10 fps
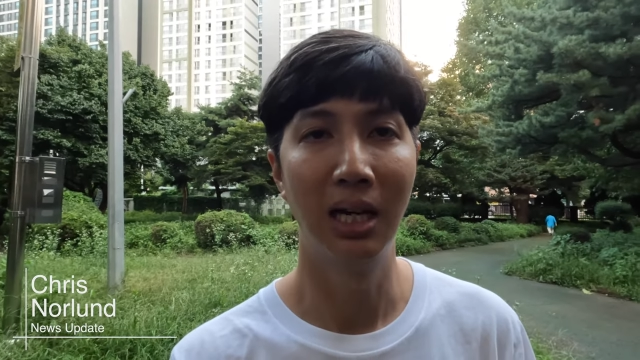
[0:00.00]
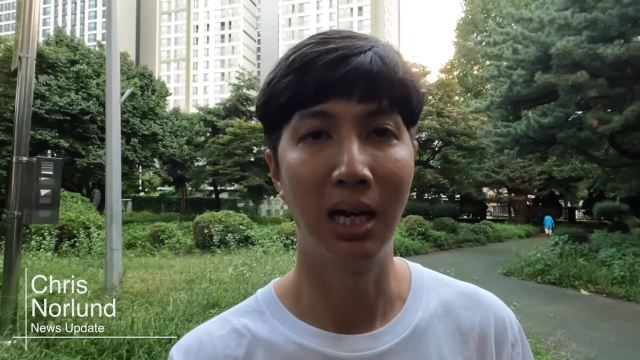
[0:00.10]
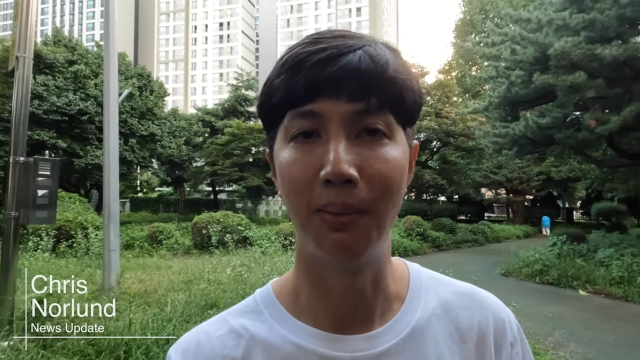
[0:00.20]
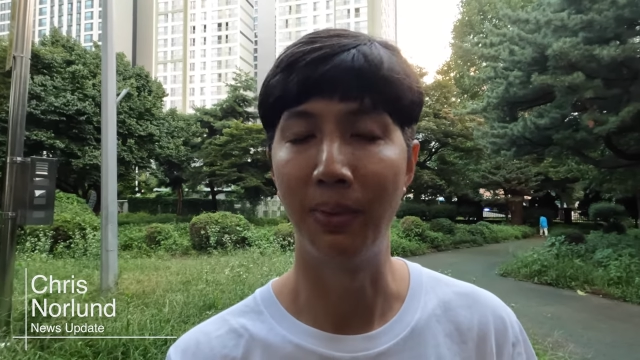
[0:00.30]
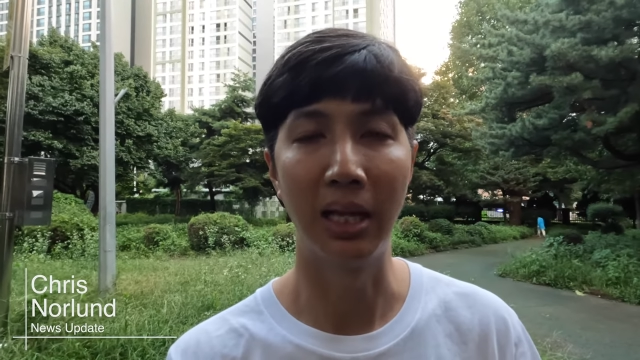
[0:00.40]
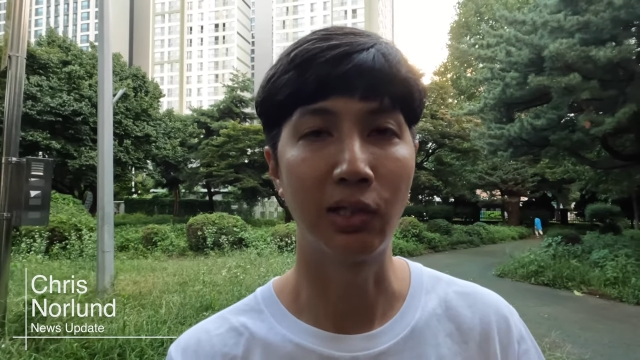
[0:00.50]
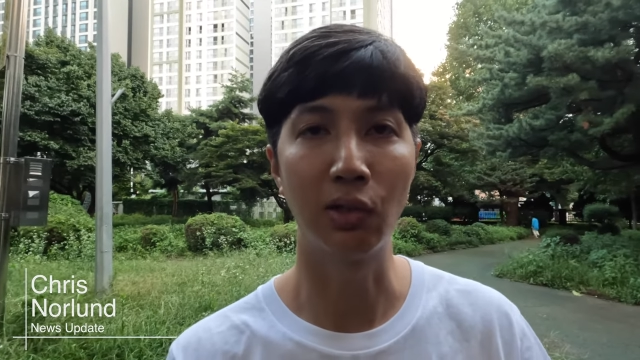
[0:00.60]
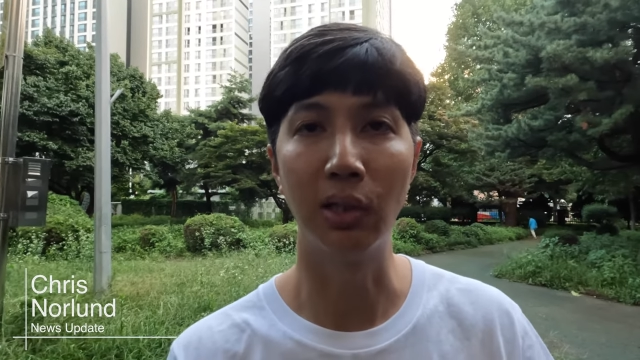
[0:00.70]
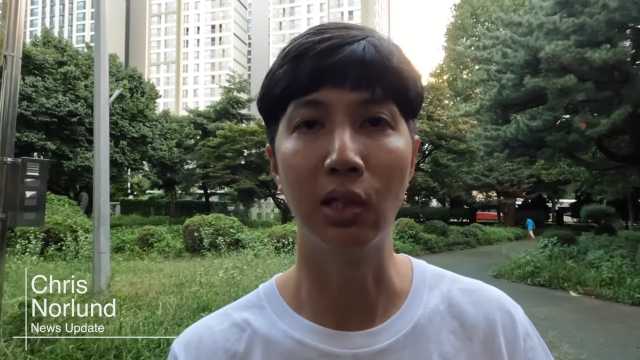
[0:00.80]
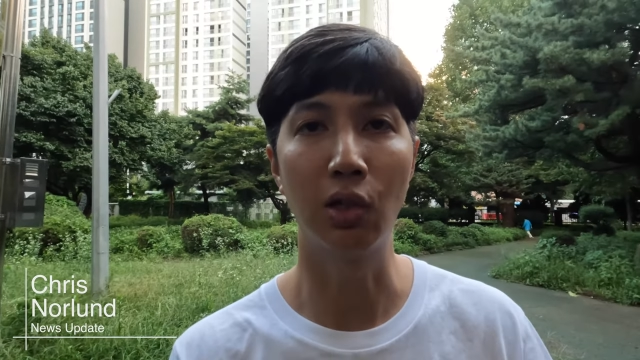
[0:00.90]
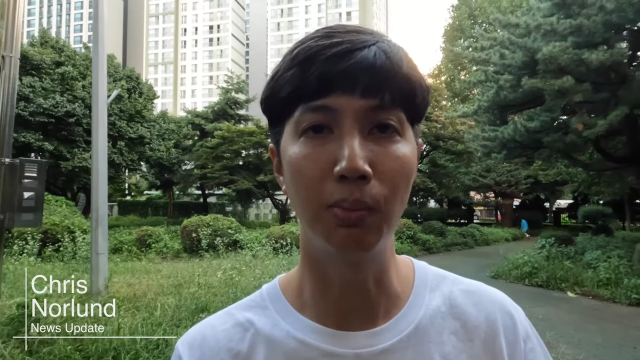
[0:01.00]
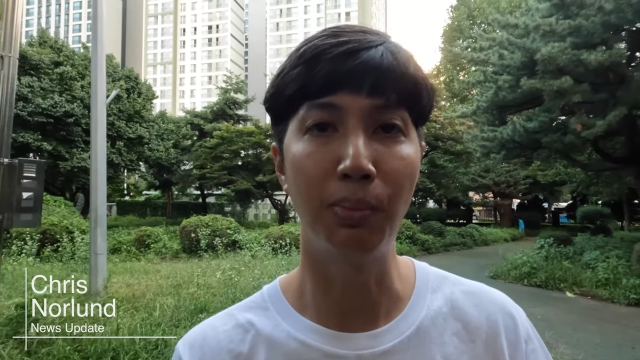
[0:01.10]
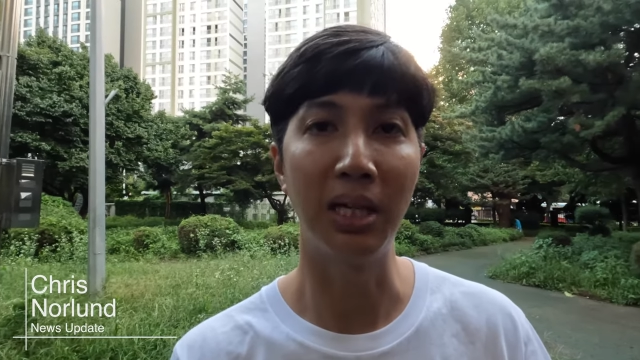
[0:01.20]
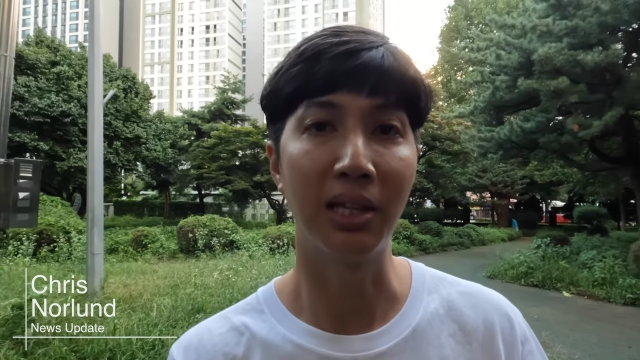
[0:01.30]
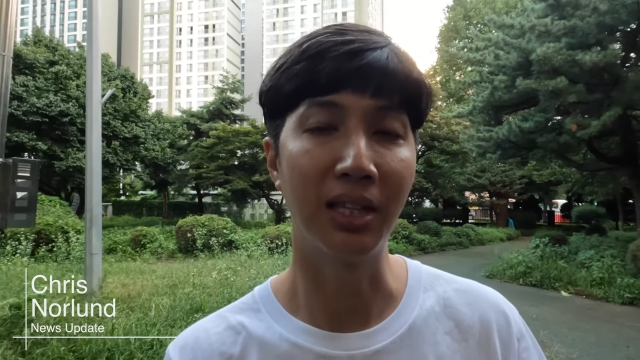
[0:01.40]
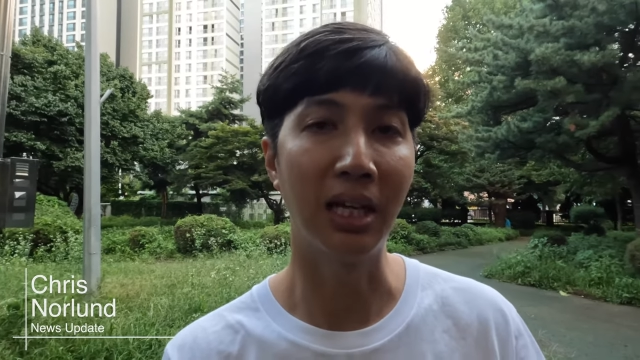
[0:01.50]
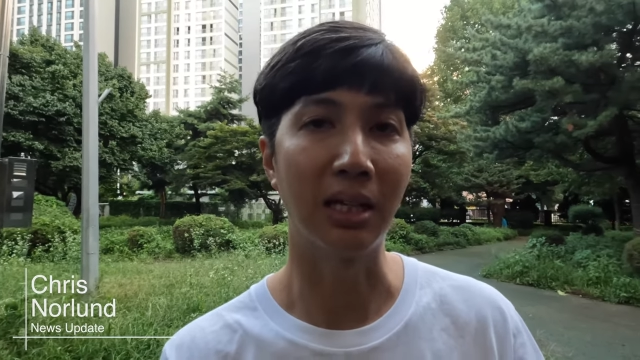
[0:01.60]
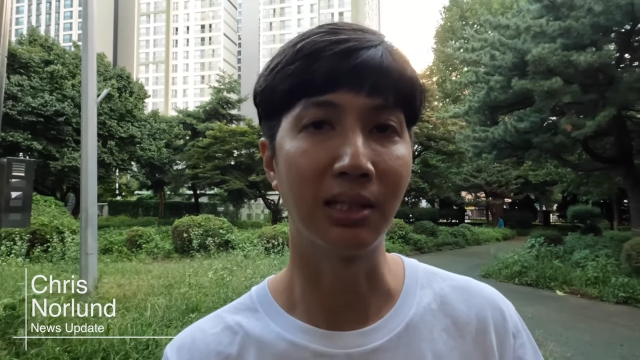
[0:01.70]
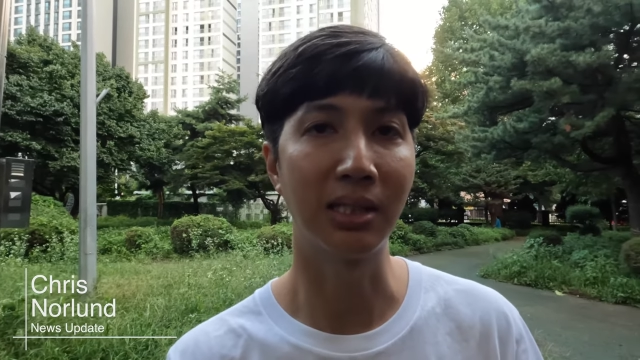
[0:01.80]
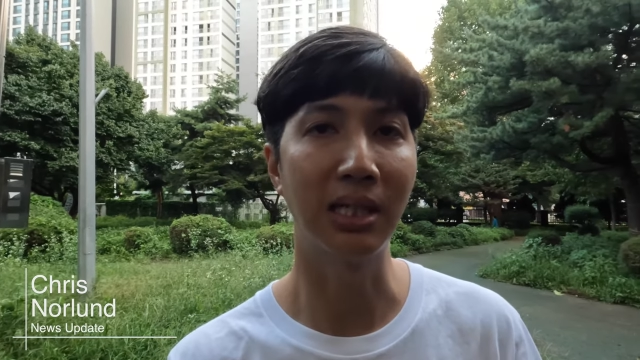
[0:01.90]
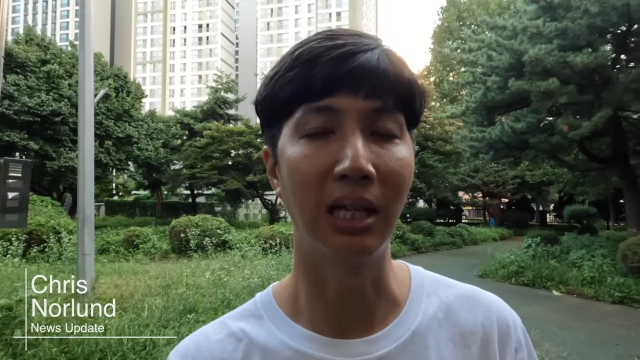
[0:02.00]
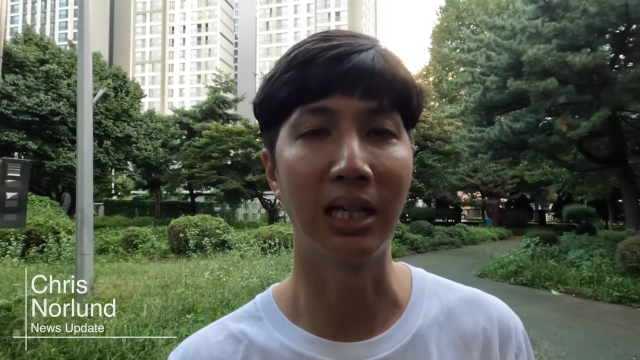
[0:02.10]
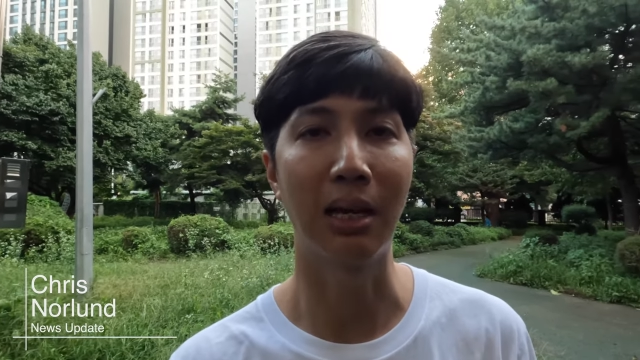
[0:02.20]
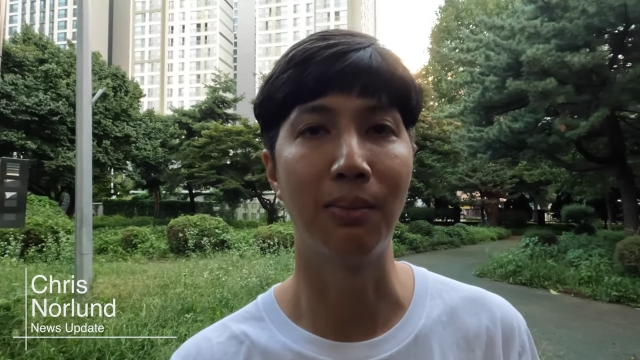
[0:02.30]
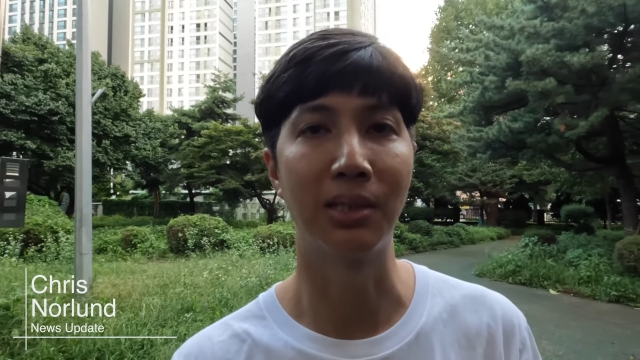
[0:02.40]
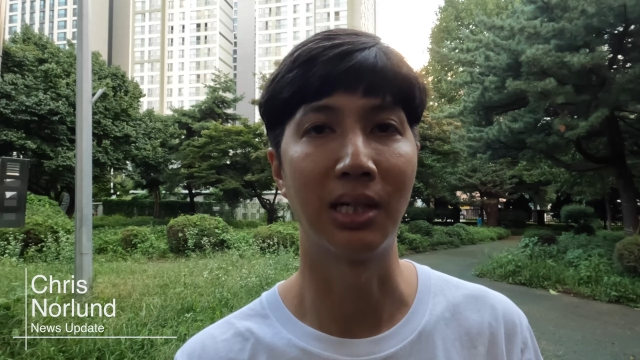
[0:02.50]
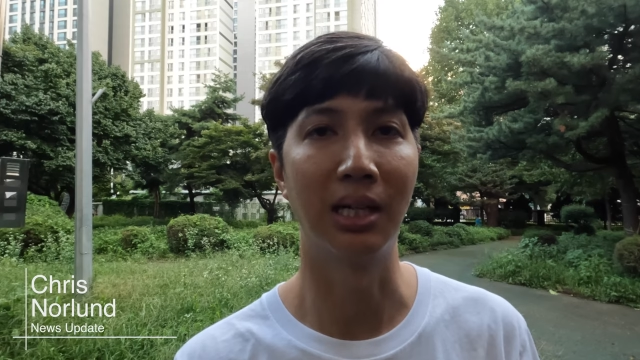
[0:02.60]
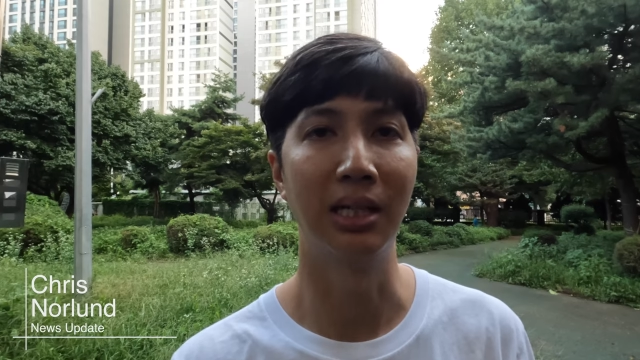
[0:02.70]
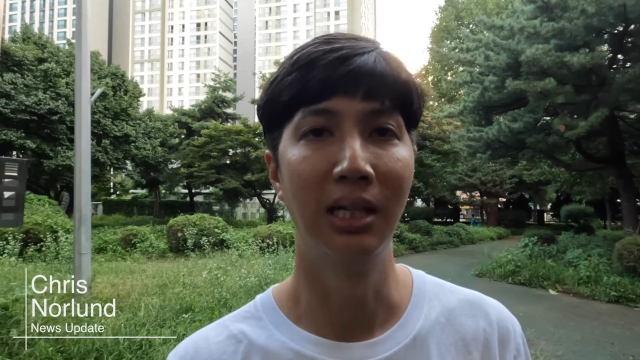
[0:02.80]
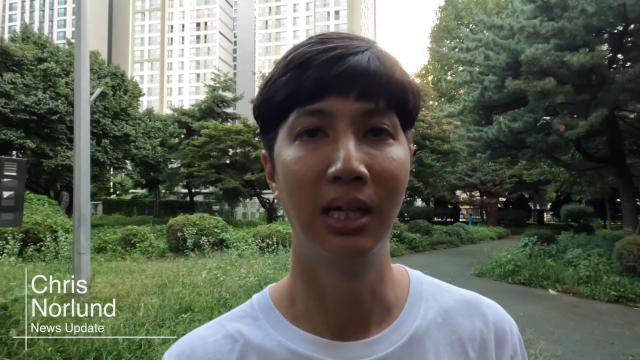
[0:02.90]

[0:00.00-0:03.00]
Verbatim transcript: Um, that certainly could be a thing because it's not like Amazon